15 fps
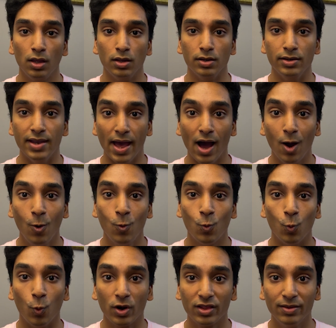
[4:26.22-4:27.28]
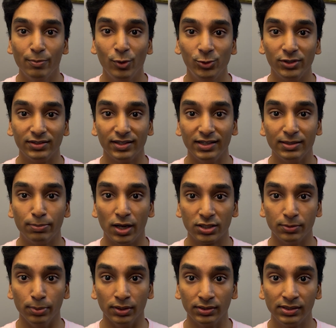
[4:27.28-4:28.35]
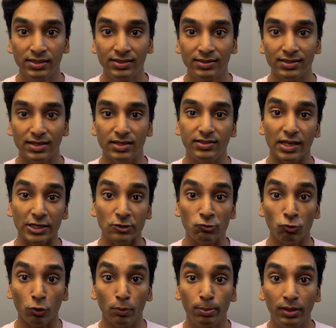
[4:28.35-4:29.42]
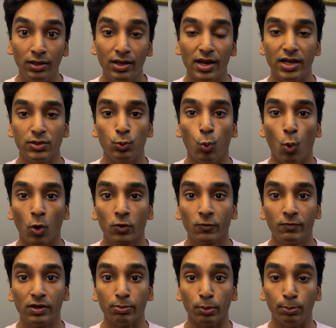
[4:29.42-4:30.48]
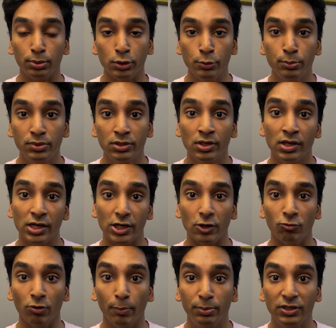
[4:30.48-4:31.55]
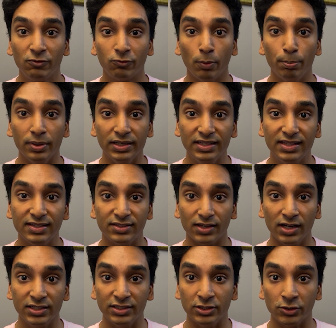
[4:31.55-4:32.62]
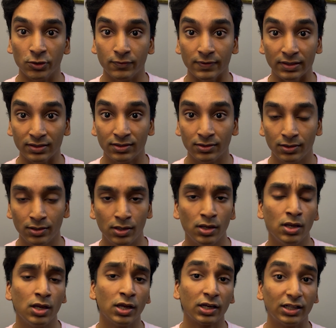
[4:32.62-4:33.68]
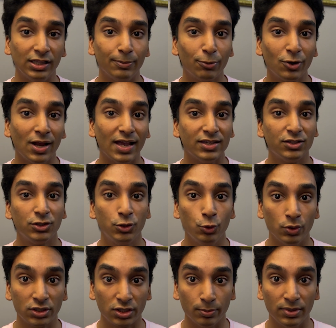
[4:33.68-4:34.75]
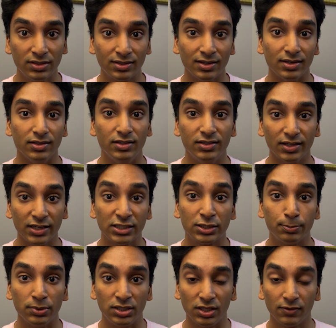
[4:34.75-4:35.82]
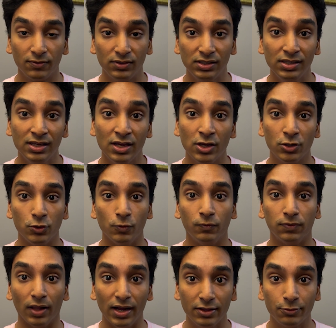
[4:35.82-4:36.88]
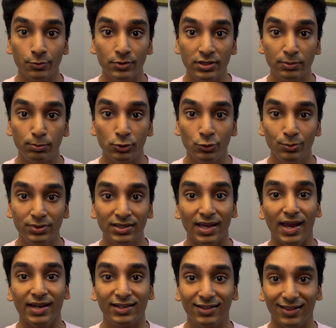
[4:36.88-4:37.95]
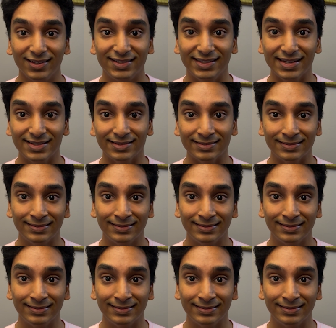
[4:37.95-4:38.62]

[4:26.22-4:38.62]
Now, one of the most exciting possibilities is that Europa has water vapor plumes erupting from beneath its icy surface. Clipper has 2 instruments designed specifically to fly through these plumes and collect data.